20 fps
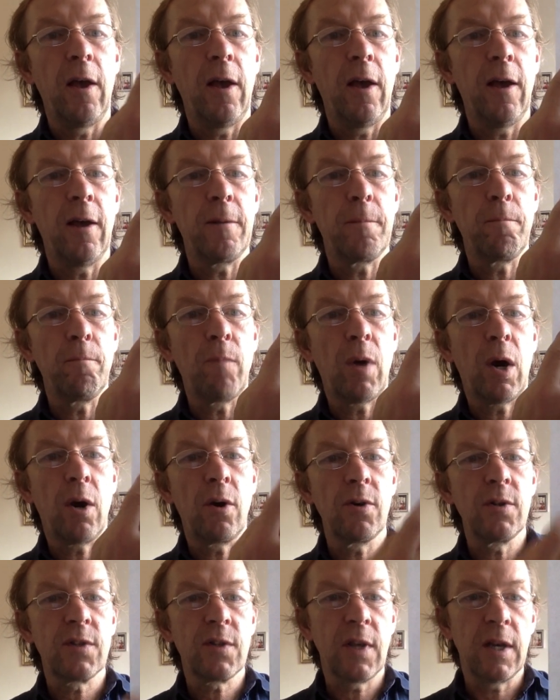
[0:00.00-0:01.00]
and
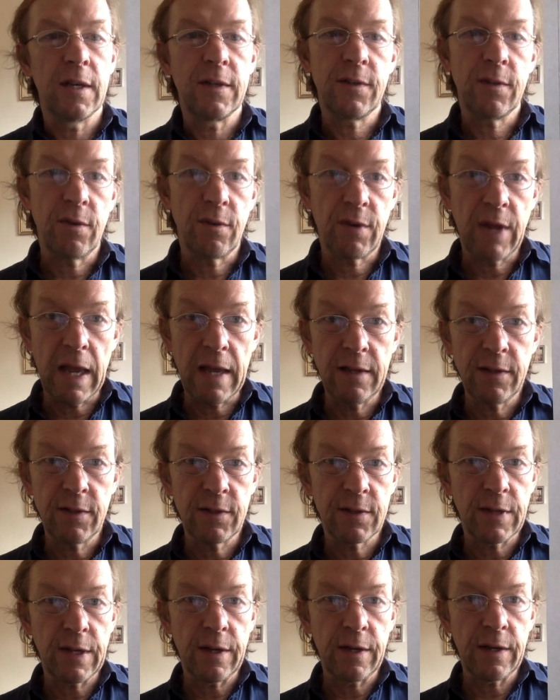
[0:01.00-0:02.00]
Mars has a day
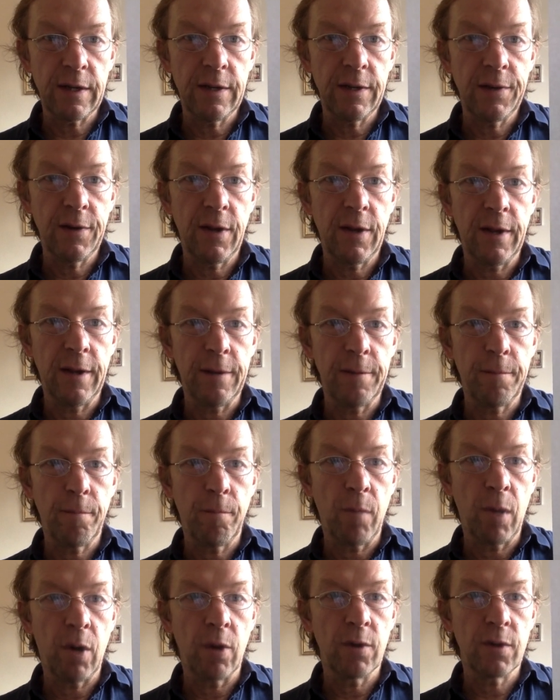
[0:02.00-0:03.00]
sign and
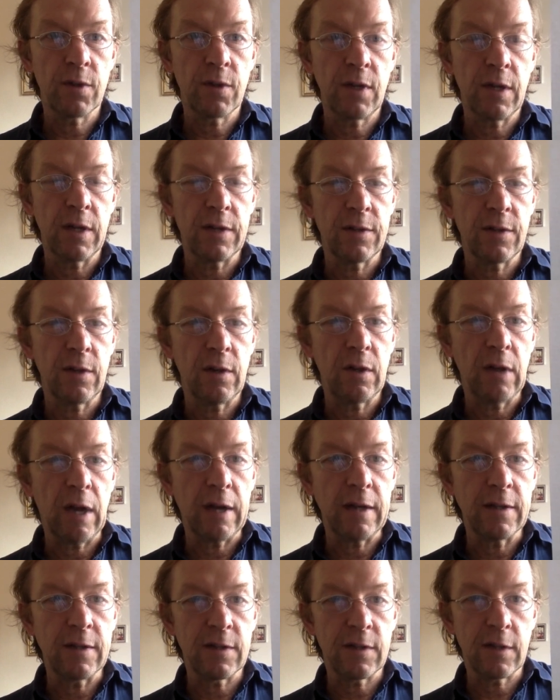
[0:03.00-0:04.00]
Mars has a
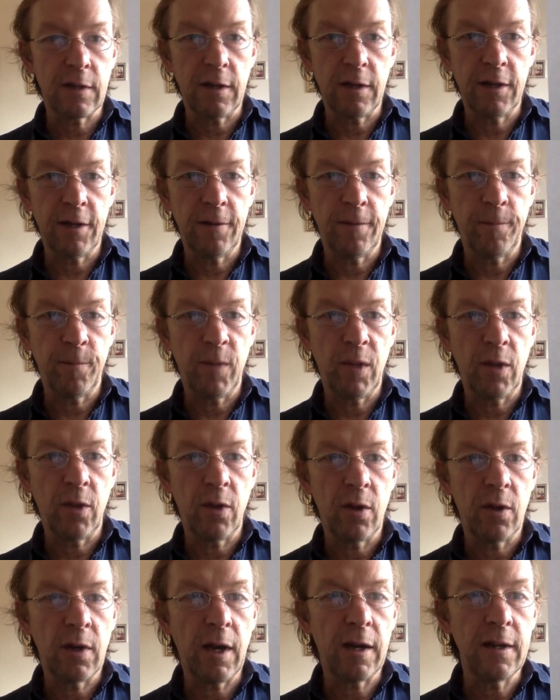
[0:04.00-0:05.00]
night sign, and
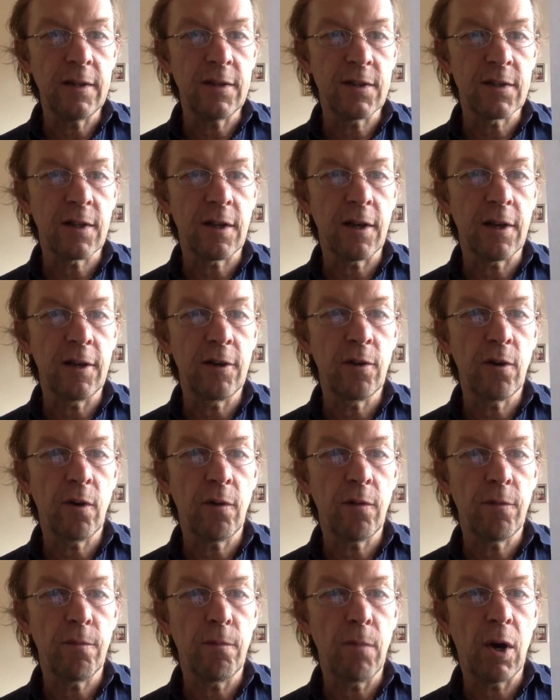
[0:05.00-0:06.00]
the night sign
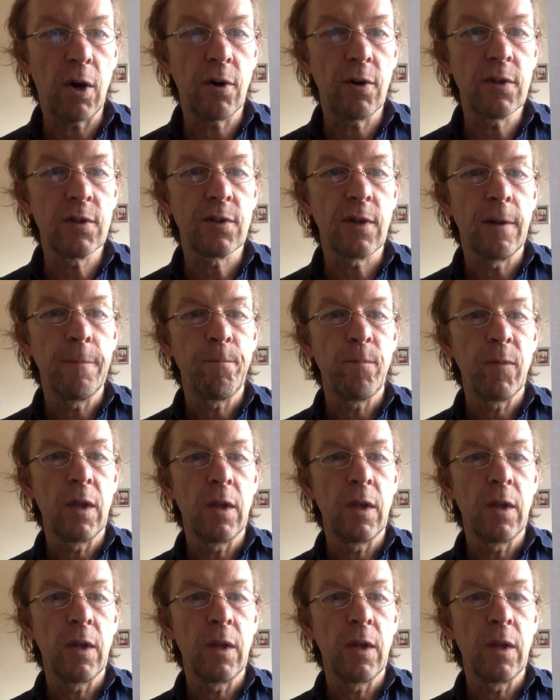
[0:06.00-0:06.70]
of Mars